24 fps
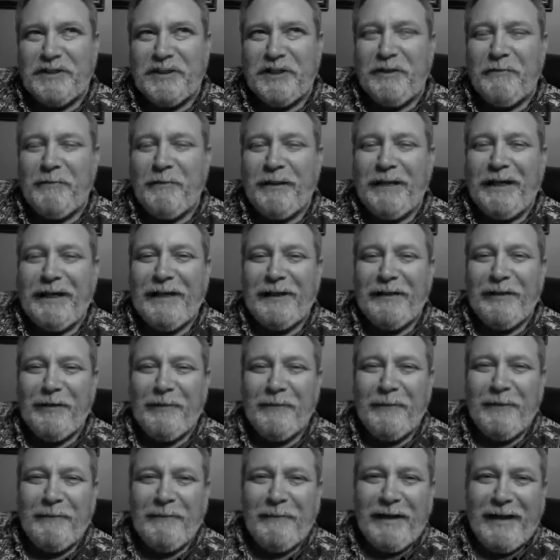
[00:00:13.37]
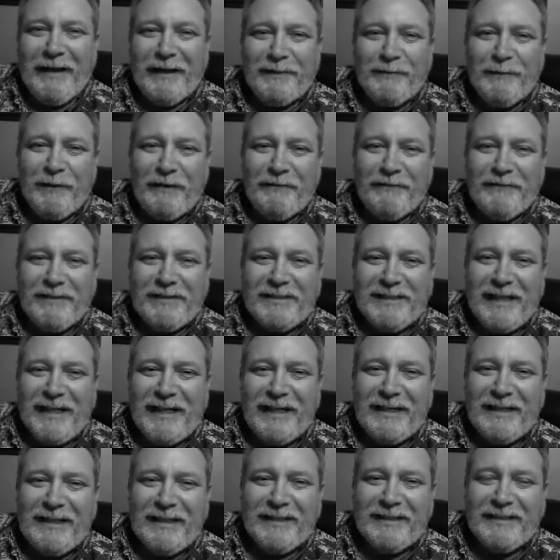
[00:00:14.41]
Complain a little bit. My ex-wife
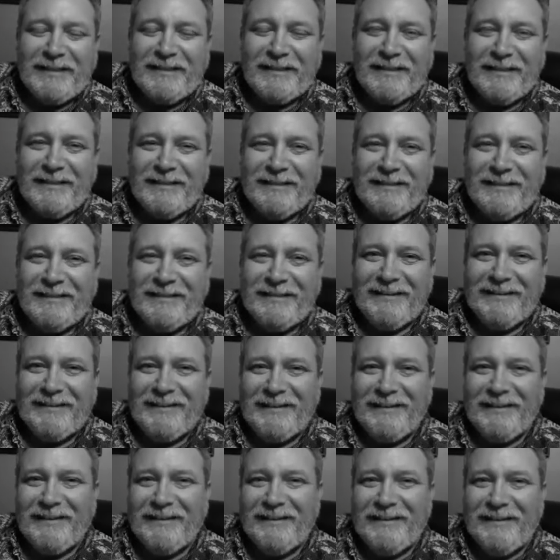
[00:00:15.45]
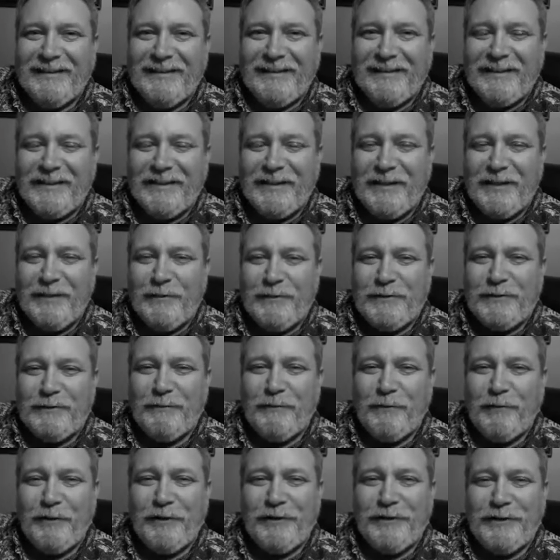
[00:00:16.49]
decided that it was
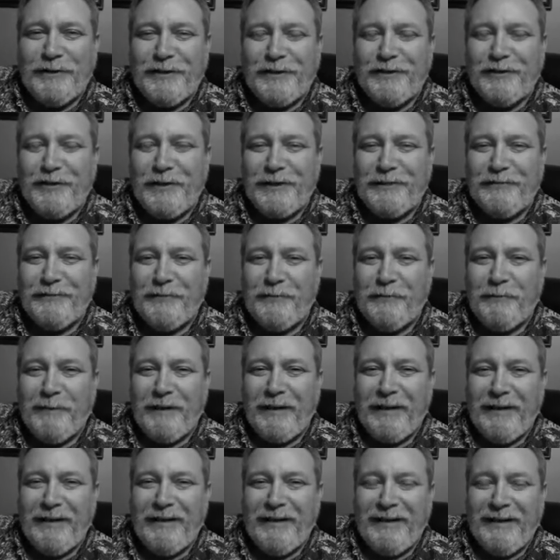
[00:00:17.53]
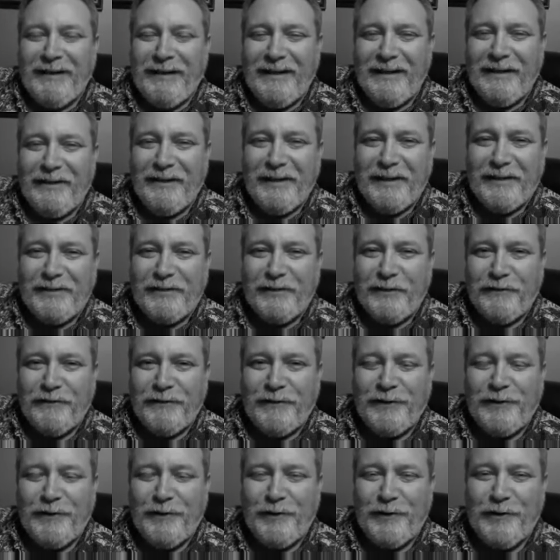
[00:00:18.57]
important to transfer my internet service
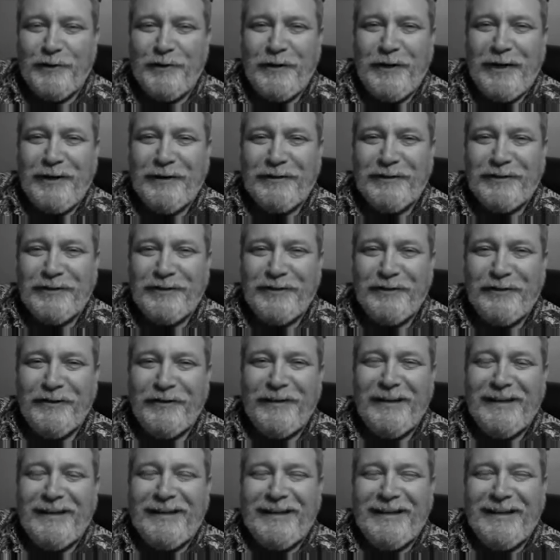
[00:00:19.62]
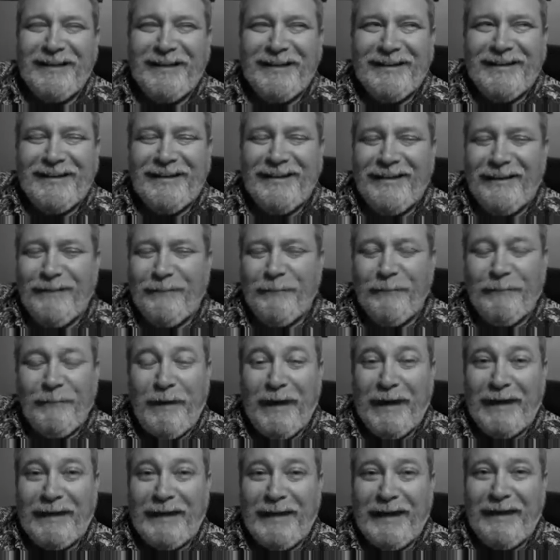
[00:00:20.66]
to her new house, so
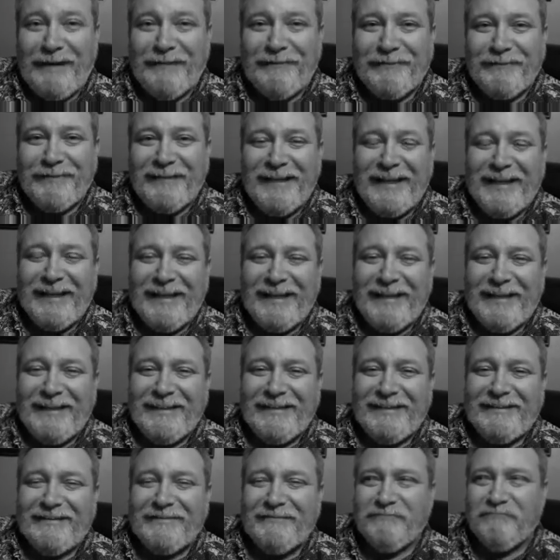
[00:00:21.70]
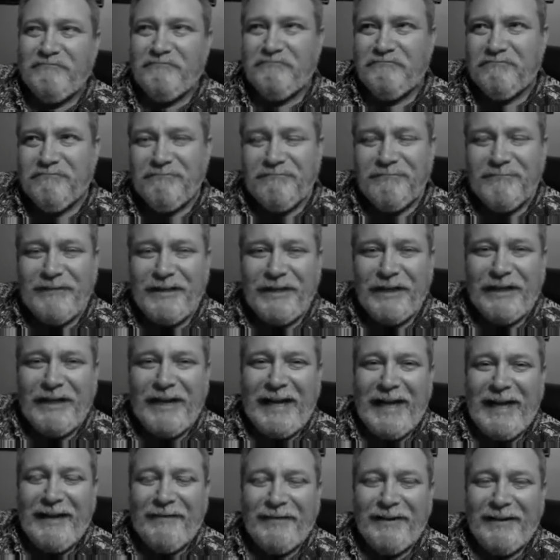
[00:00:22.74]
mine left, and there you
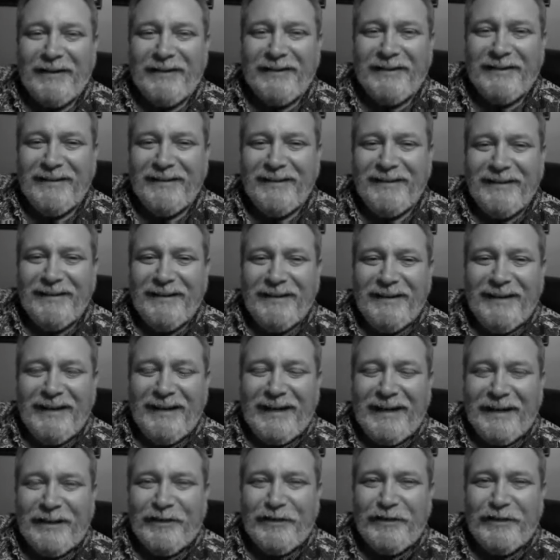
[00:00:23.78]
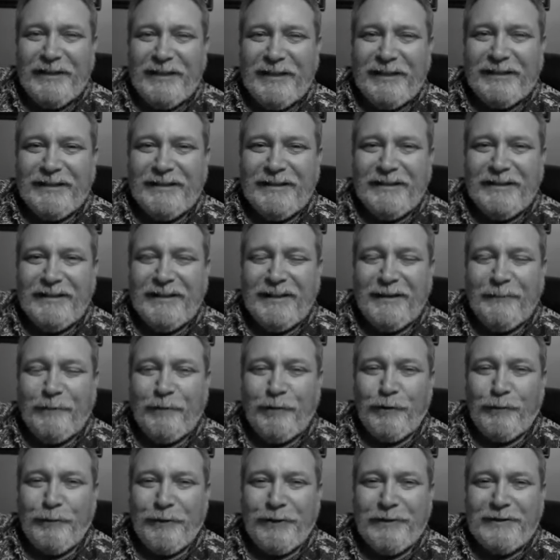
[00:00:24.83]
have it. I couldn't get the
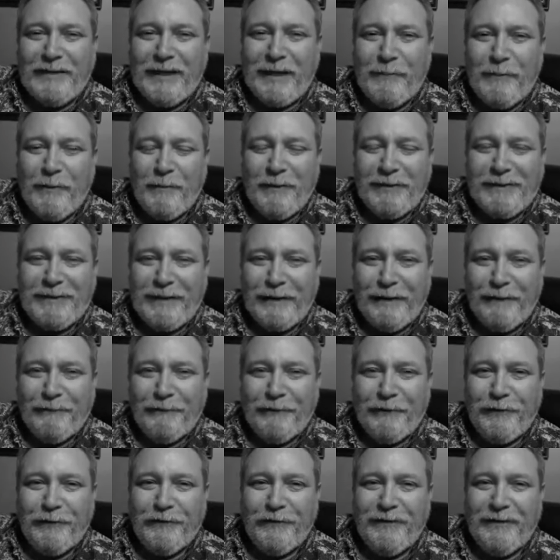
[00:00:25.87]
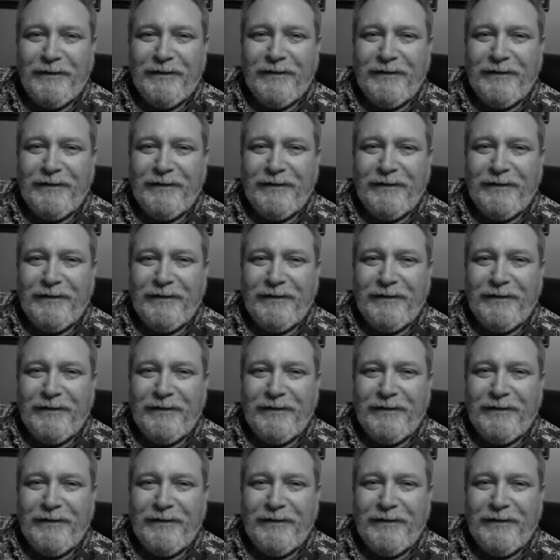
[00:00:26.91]
appropriate time on my telephone,